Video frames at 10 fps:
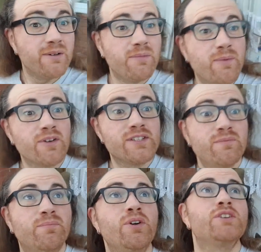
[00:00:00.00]
But we've got some
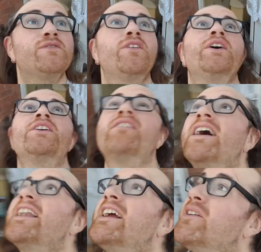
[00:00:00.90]
birds flying
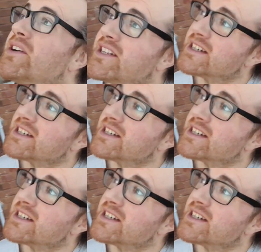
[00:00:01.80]
around here, which